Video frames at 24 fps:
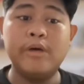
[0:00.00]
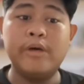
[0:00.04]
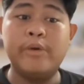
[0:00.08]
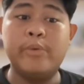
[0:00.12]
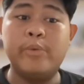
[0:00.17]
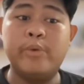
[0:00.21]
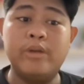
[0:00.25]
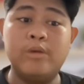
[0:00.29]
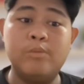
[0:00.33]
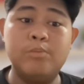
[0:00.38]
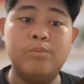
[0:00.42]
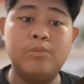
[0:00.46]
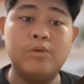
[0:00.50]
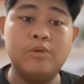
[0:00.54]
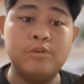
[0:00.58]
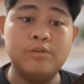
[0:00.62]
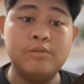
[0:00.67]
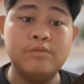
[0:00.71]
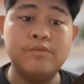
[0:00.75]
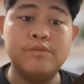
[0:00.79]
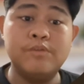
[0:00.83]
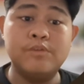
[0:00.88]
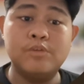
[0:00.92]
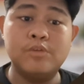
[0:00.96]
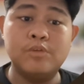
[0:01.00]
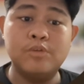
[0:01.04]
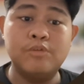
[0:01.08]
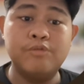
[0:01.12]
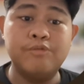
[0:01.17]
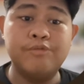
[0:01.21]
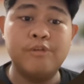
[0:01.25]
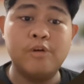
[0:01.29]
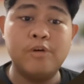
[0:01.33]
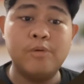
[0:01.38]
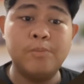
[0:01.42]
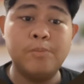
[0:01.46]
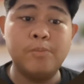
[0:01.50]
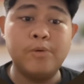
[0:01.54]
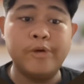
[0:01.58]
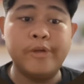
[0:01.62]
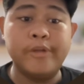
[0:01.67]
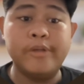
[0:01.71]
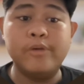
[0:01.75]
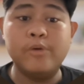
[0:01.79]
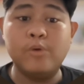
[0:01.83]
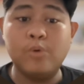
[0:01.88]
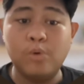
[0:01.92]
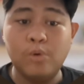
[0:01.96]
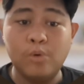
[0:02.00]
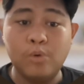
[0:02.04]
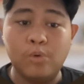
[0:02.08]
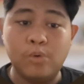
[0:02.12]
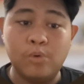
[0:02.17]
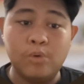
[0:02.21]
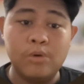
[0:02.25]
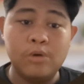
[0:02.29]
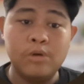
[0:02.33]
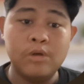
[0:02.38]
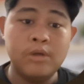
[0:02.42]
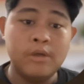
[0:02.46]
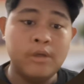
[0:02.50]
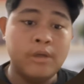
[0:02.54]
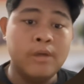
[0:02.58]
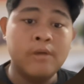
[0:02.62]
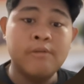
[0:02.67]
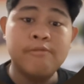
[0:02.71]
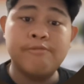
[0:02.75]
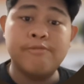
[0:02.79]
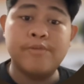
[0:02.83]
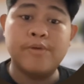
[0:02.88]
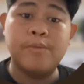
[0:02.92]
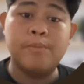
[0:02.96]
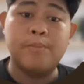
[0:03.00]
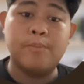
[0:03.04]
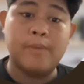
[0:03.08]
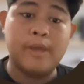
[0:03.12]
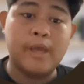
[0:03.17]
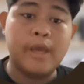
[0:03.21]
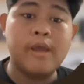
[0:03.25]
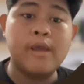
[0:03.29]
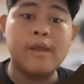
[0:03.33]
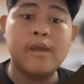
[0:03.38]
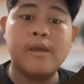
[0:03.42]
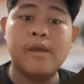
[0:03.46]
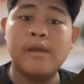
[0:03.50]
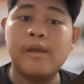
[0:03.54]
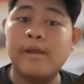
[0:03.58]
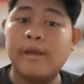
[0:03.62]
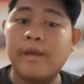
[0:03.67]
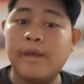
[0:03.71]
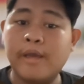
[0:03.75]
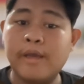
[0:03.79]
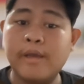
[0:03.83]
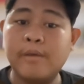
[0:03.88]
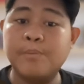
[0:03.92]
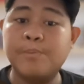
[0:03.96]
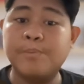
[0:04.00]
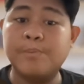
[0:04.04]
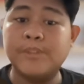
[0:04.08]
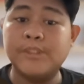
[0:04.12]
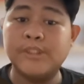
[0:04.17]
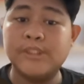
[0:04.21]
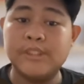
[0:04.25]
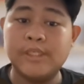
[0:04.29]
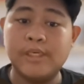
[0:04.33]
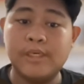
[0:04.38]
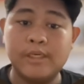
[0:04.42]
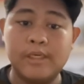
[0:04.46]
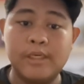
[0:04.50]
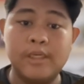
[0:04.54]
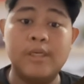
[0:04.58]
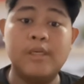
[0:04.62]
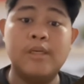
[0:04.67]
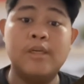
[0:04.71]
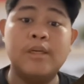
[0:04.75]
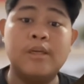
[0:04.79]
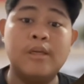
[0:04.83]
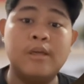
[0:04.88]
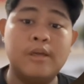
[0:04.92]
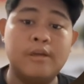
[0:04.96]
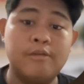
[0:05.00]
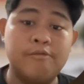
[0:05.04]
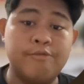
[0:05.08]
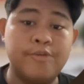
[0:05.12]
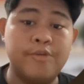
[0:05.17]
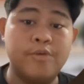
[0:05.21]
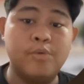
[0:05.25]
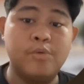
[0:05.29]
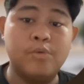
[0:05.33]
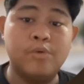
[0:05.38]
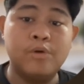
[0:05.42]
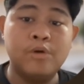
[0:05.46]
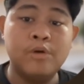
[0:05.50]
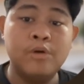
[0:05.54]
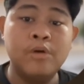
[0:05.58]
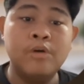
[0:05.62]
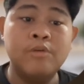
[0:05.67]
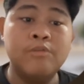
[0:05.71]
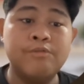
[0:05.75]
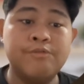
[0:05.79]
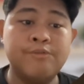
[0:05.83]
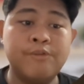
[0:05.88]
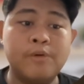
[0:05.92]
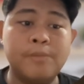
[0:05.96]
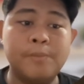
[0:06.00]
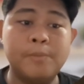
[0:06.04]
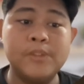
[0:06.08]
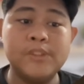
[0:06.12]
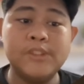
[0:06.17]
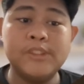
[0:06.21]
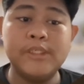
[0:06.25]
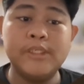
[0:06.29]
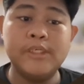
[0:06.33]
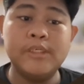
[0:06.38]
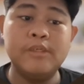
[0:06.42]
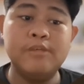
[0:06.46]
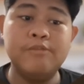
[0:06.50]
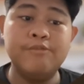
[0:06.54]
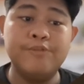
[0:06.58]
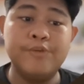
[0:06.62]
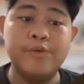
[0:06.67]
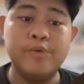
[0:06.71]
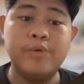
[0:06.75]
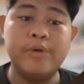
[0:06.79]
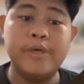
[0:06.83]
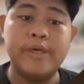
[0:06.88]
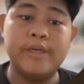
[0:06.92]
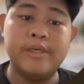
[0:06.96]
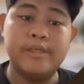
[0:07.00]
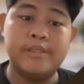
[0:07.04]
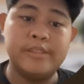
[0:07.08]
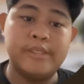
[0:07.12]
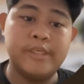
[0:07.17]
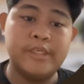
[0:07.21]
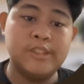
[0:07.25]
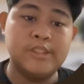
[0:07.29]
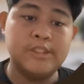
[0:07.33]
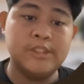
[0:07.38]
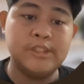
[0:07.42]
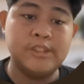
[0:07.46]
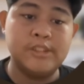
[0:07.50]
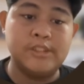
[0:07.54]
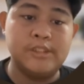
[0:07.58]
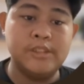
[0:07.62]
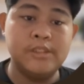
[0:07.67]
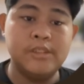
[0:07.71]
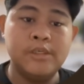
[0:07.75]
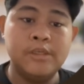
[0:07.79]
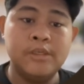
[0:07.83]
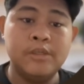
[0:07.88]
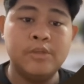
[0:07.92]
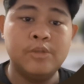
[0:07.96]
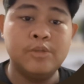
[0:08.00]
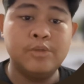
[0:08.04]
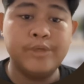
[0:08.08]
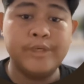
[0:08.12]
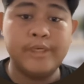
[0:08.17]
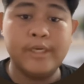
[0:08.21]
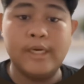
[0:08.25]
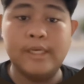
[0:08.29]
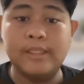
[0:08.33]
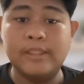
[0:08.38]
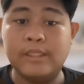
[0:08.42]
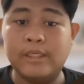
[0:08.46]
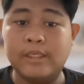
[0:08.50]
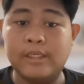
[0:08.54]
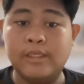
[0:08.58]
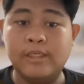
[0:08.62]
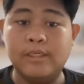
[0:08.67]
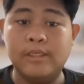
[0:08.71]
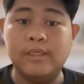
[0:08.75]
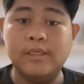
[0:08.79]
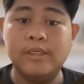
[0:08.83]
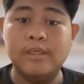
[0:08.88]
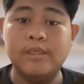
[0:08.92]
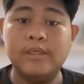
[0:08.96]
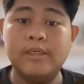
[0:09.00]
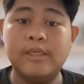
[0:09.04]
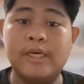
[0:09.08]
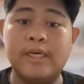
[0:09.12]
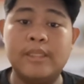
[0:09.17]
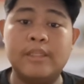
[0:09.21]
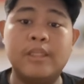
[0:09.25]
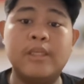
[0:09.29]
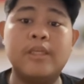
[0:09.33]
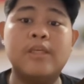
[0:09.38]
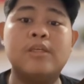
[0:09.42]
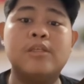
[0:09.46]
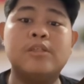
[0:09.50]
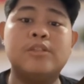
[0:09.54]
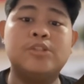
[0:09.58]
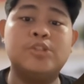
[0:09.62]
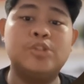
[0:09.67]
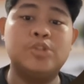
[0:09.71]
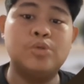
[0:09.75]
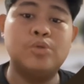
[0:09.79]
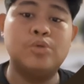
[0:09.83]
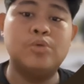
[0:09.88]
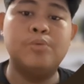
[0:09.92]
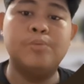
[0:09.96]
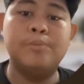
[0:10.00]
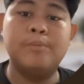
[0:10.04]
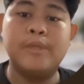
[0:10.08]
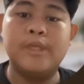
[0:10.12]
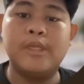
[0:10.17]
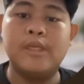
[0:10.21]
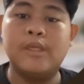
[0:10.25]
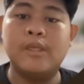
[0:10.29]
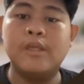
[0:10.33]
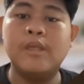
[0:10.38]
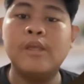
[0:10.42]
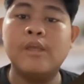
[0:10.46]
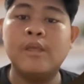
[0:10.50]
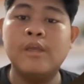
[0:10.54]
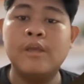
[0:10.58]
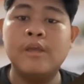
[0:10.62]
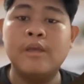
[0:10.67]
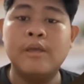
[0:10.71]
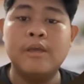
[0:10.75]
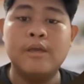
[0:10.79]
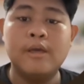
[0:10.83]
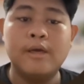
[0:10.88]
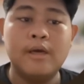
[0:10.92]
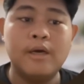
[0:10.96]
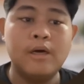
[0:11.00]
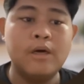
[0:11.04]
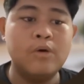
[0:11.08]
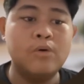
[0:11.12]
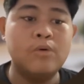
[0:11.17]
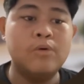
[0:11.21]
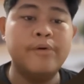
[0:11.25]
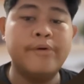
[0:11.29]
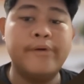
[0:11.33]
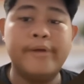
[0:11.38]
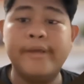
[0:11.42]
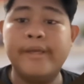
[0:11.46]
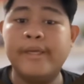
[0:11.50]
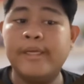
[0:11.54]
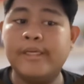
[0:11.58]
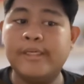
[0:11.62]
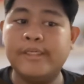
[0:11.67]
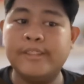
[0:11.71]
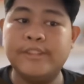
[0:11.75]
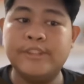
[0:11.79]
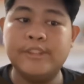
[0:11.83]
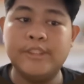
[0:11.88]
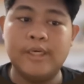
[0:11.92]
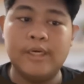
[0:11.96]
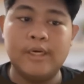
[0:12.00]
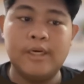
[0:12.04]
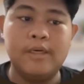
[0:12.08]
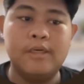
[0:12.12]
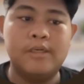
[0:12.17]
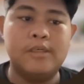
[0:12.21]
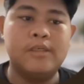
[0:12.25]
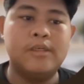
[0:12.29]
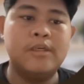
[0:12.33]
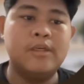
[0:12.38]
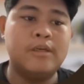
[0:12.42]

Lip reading: will move to 4.0, feedback and personal view. For personal view and reaction to the article show me how HR